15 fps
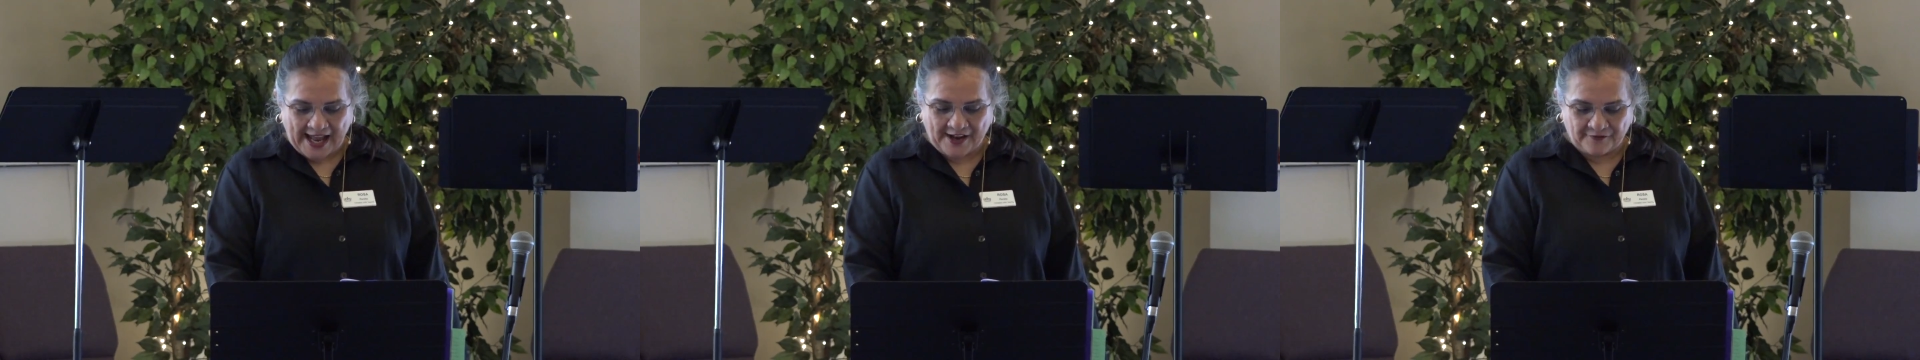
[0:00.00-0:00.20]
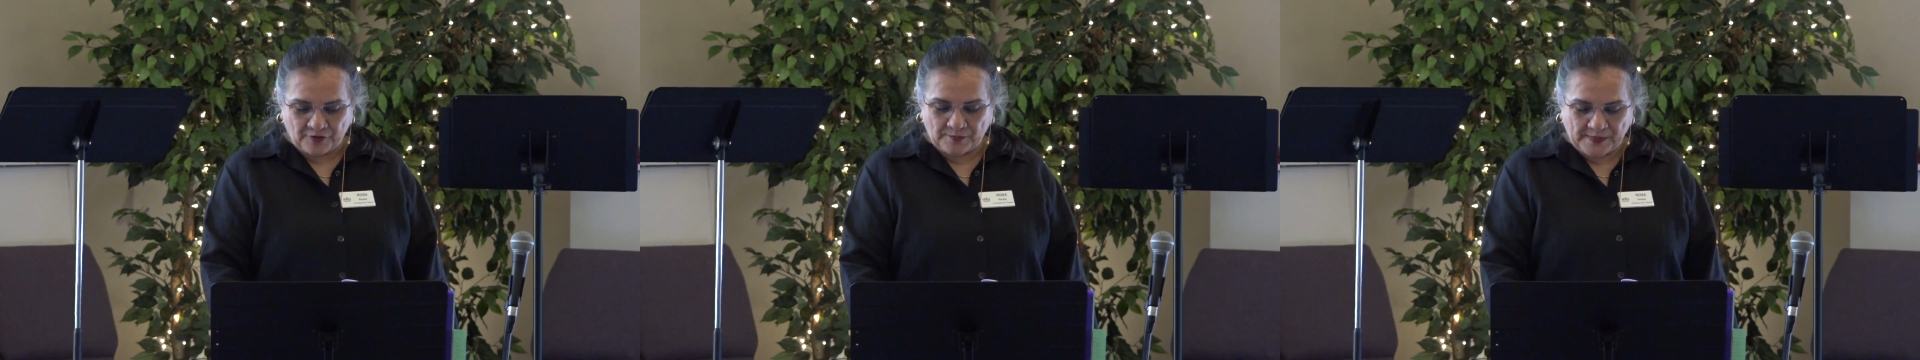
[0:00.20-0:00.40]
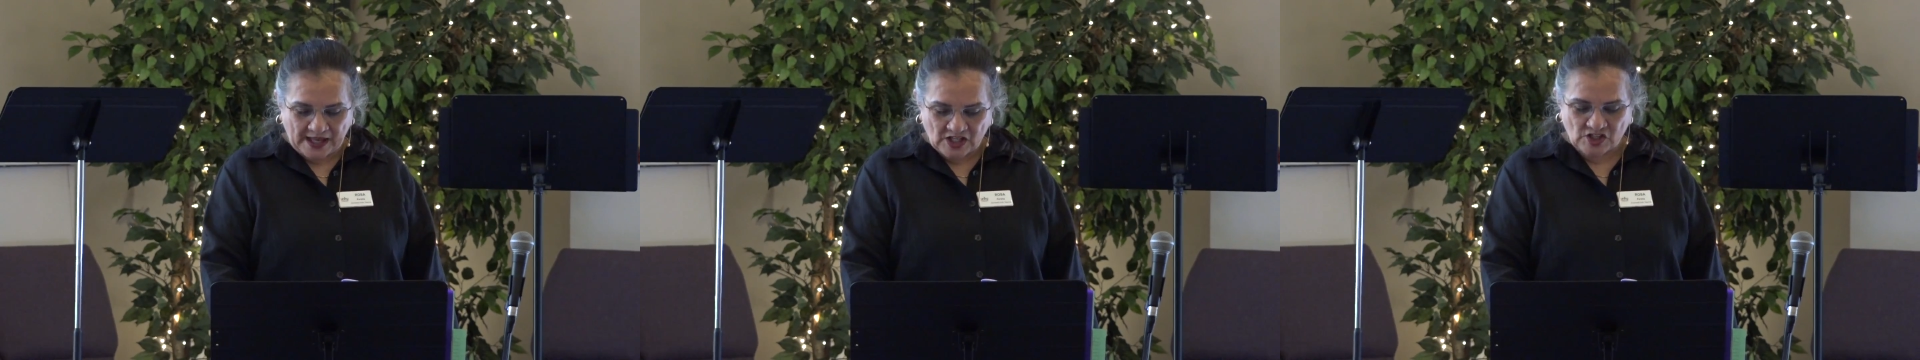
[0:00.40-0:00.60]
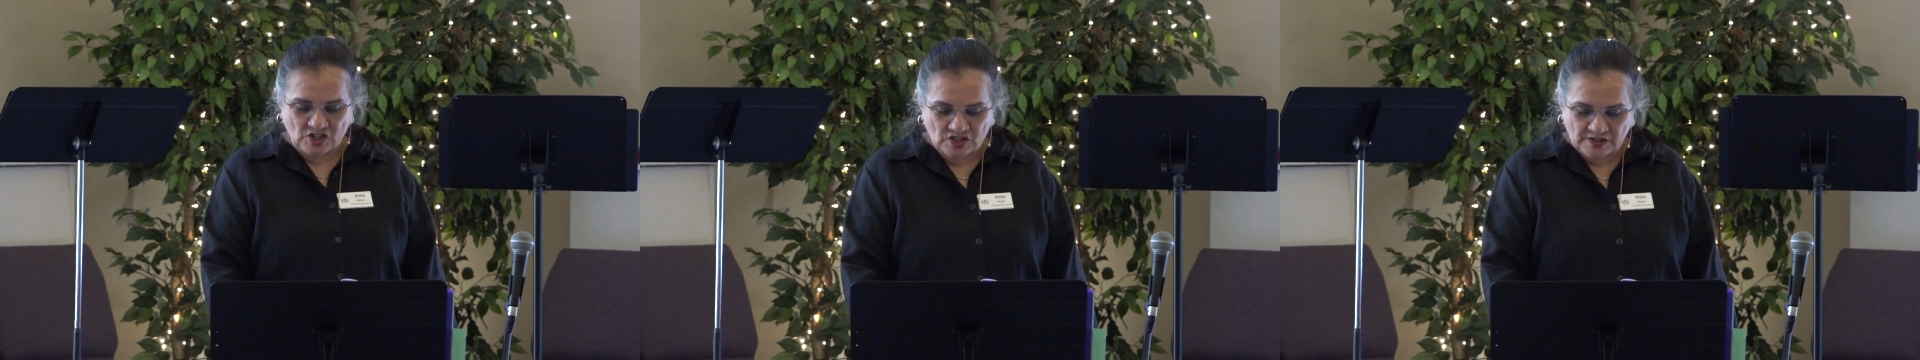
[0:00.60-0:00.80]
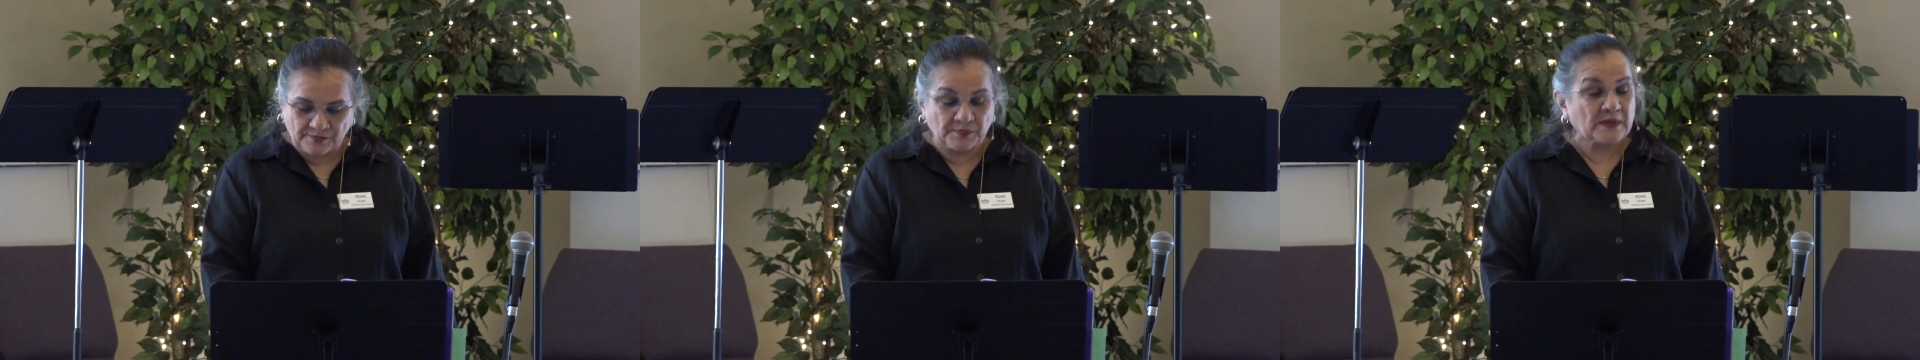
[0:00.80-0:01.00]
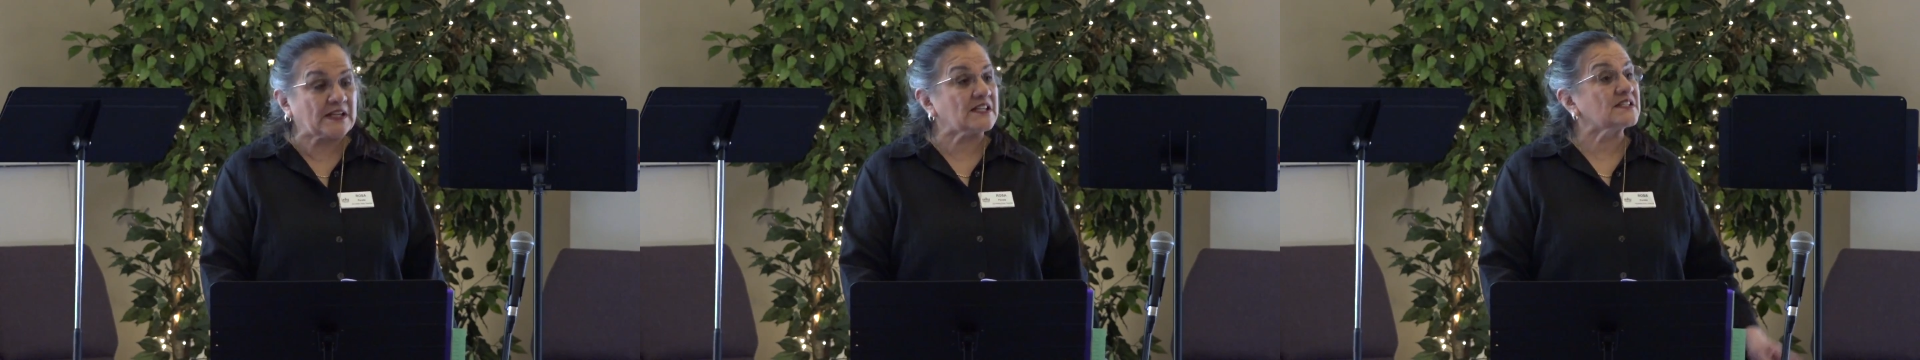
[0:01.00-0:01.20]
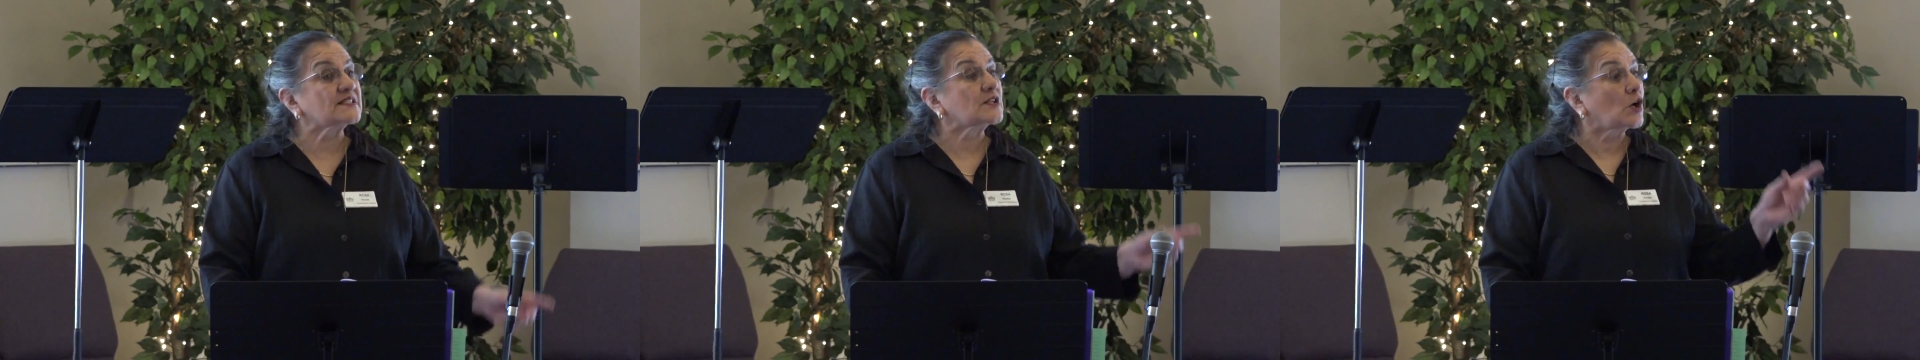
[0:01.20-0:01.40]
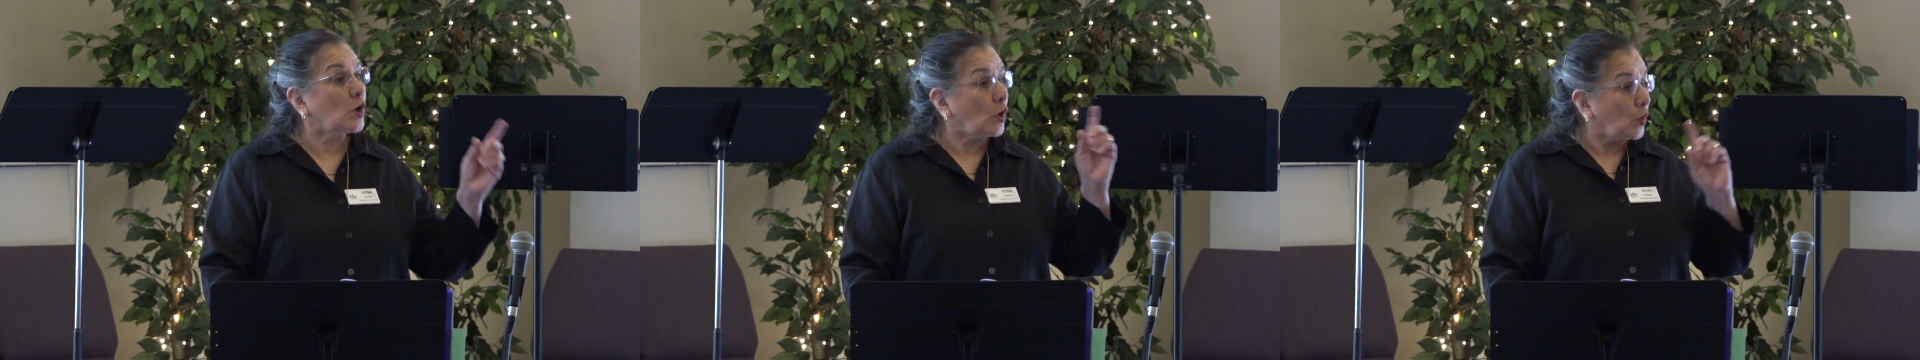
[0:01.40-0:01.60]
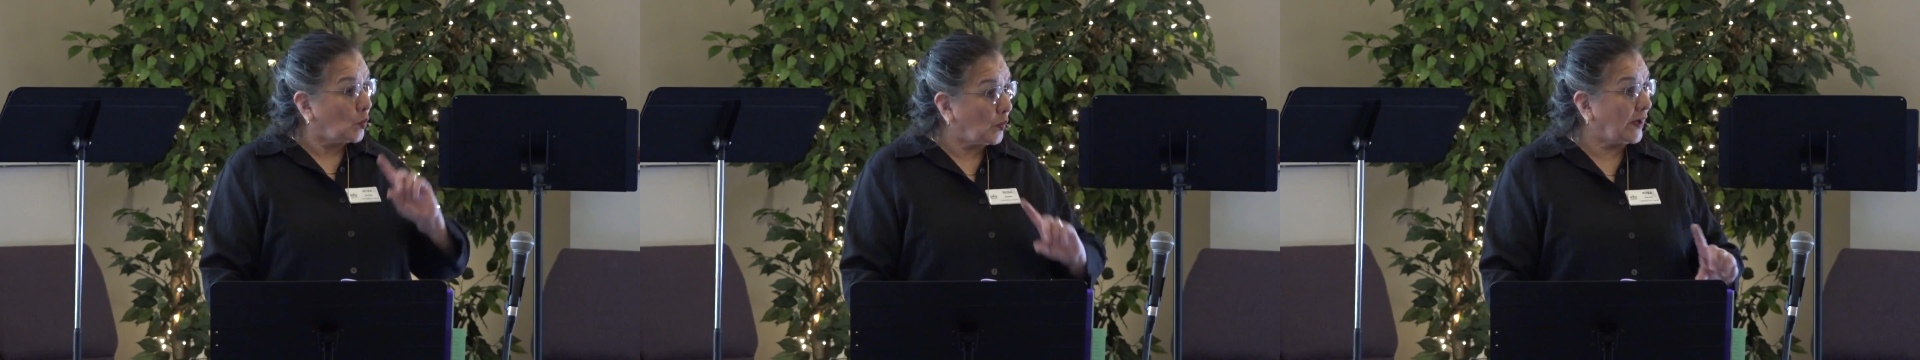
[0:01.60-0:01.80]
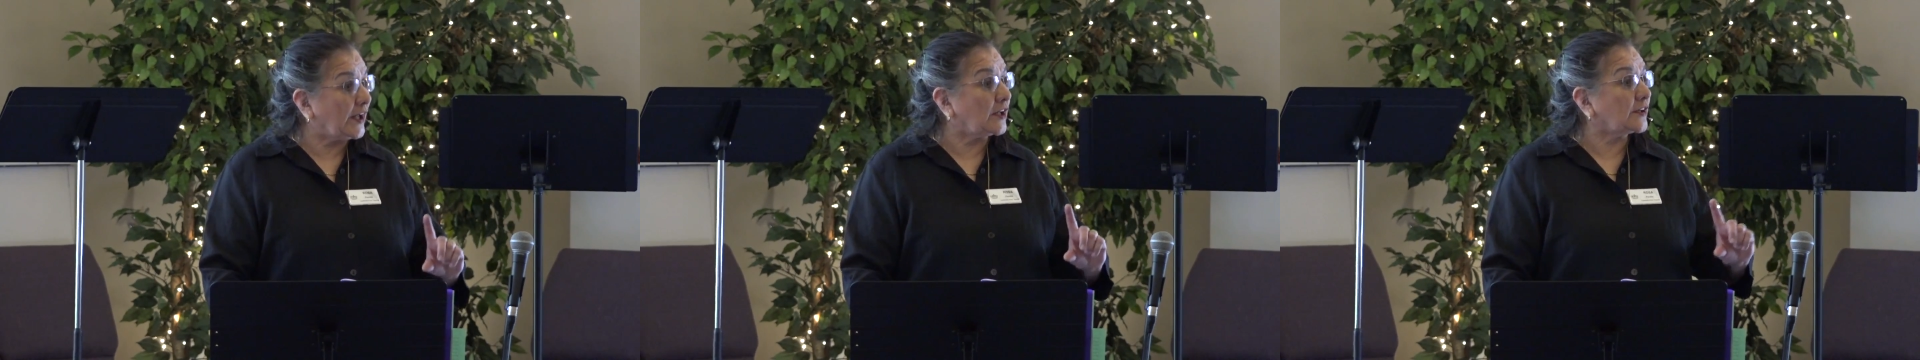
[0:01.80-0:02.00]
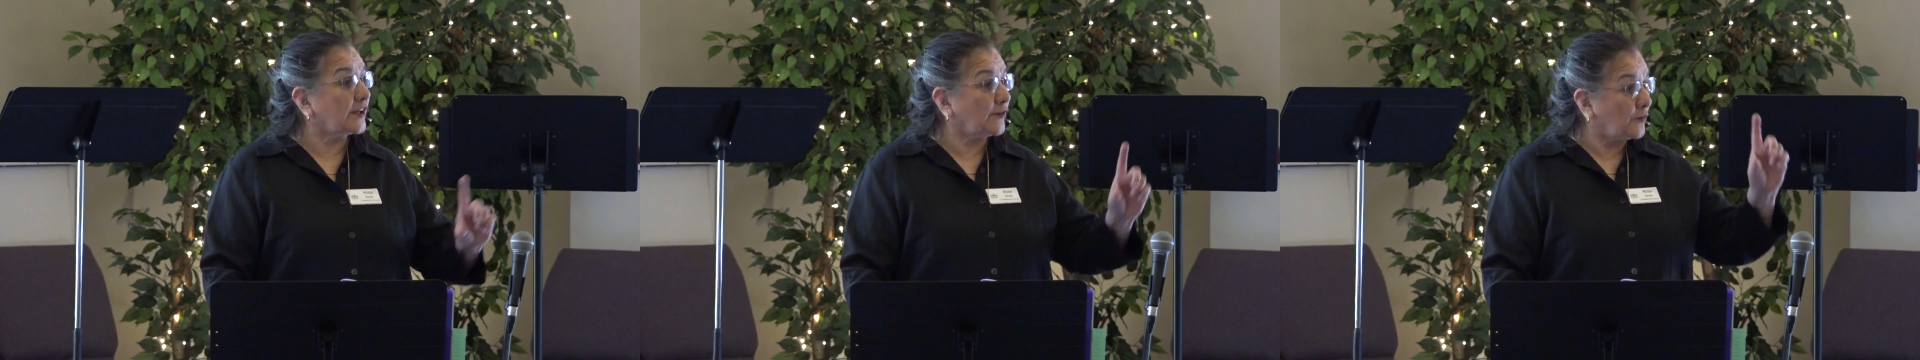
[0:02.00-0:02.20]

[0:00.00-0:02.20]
affirmations of peace will,